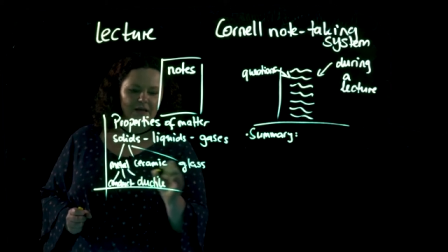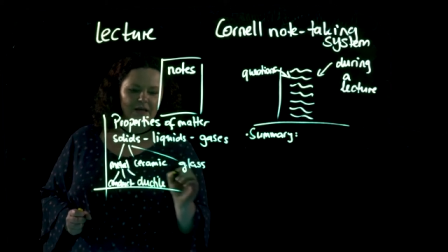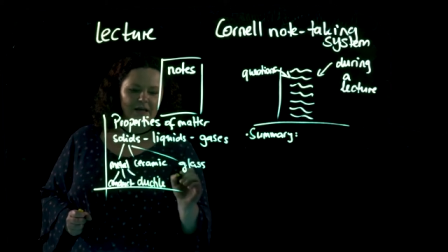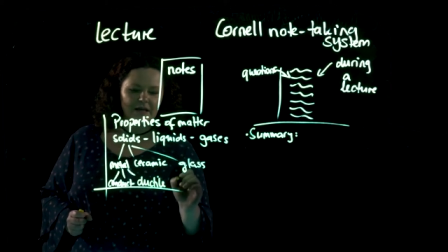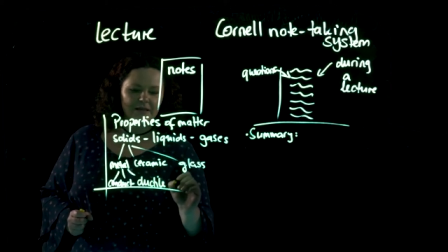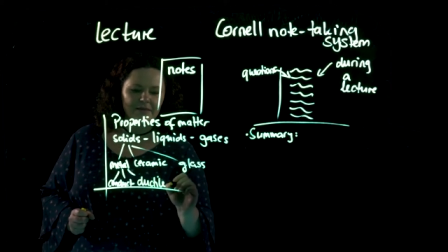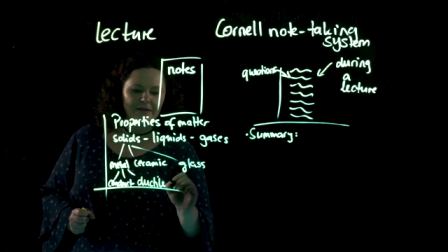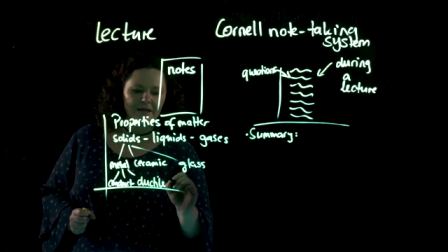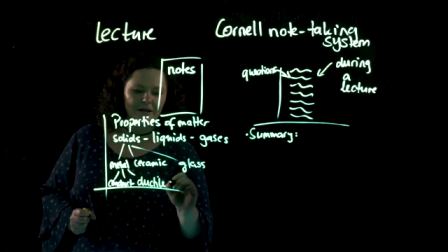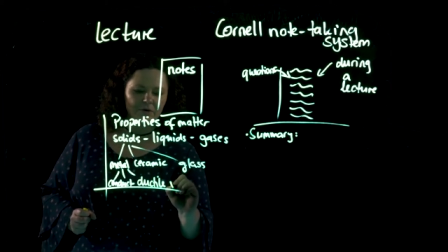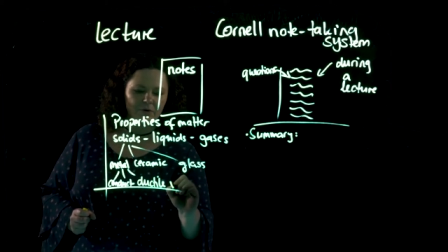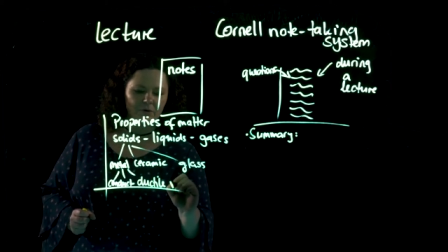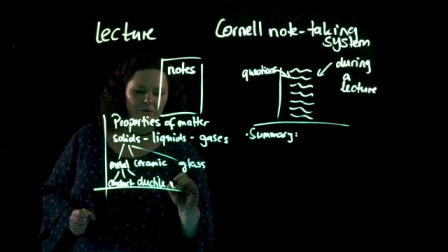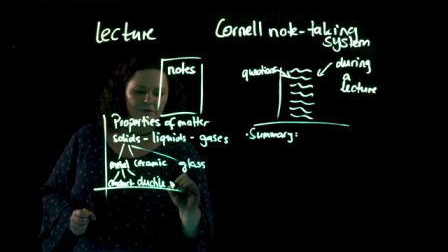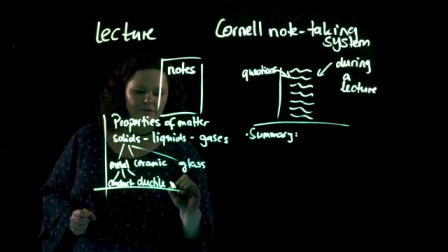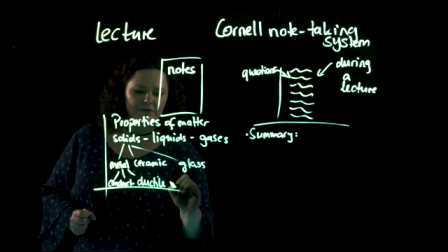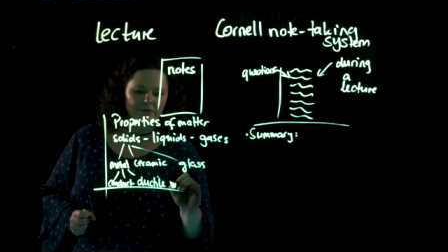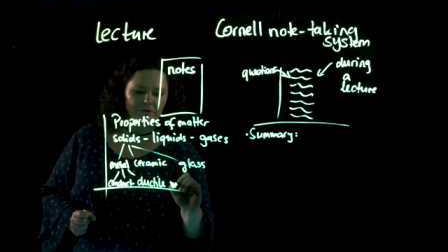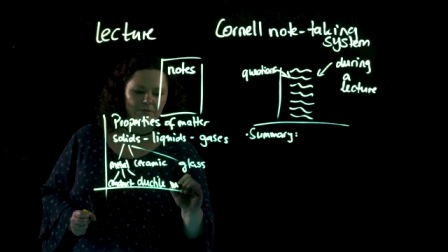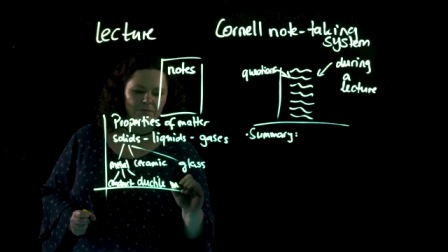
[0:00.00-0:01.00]
And they are
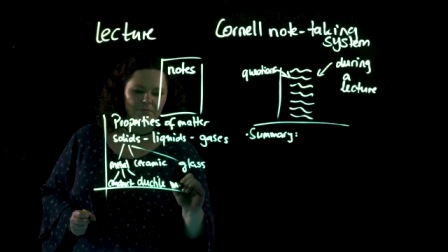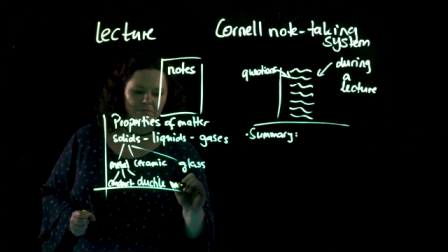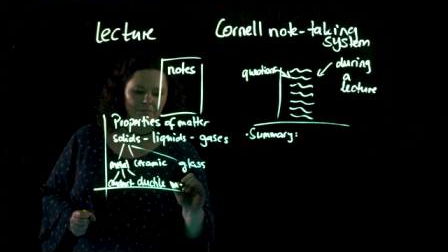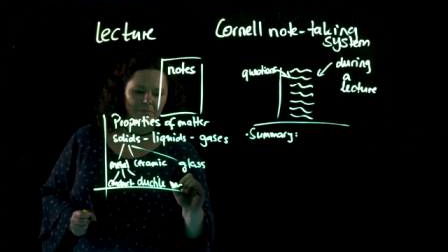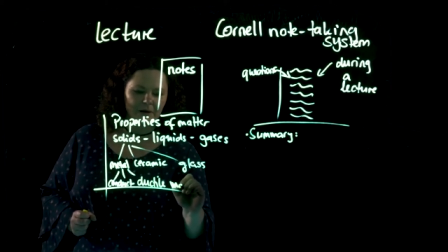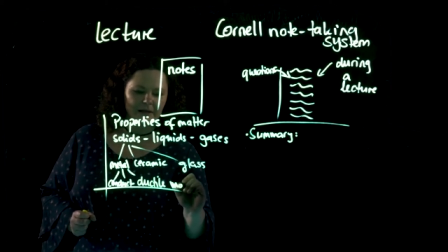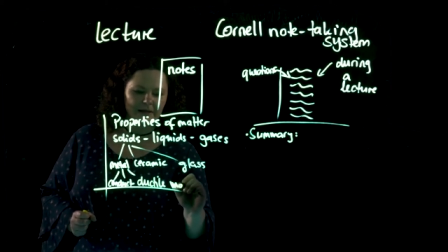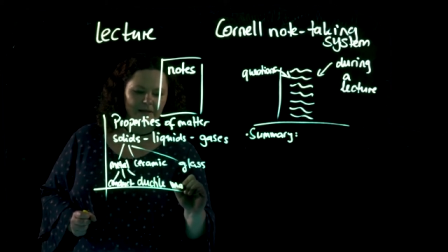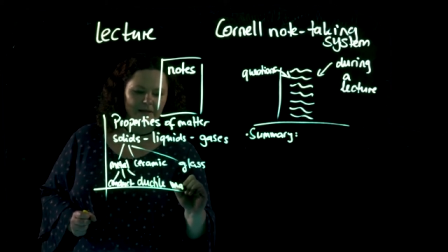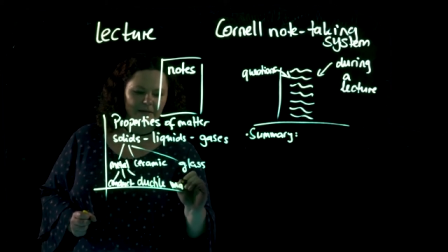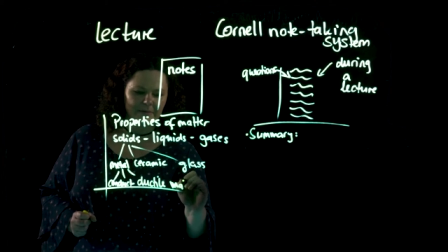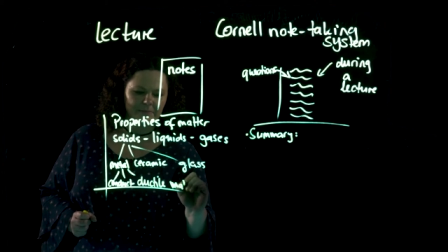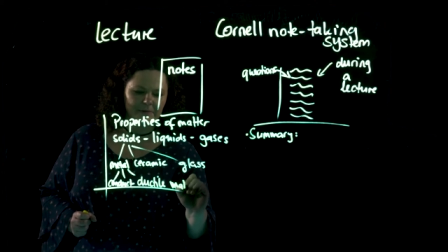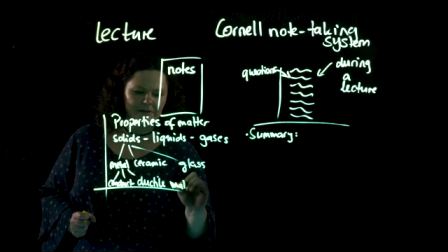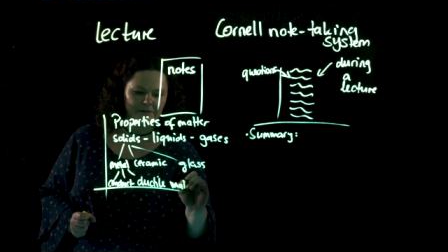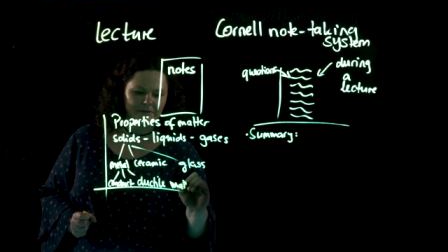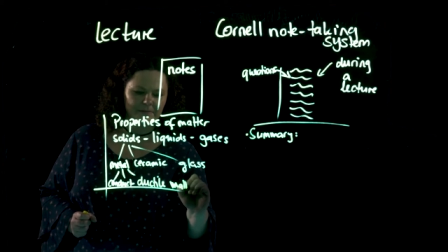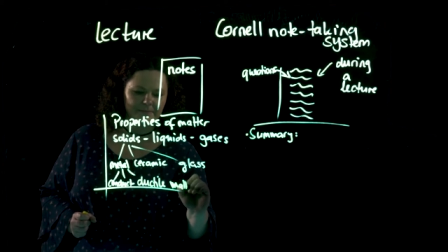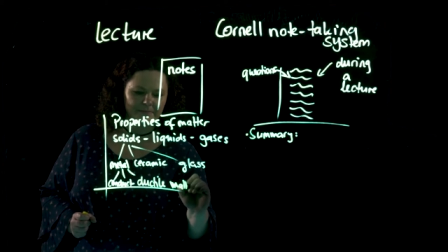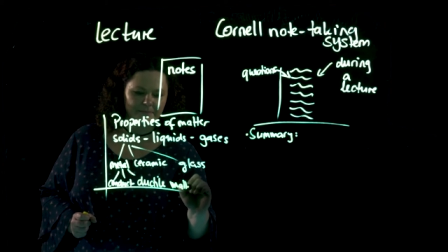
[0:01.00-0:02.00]
also
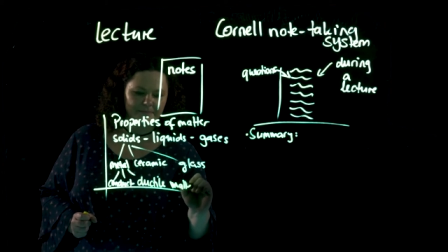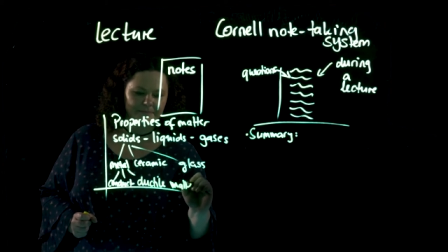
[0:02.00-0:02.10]
malleable.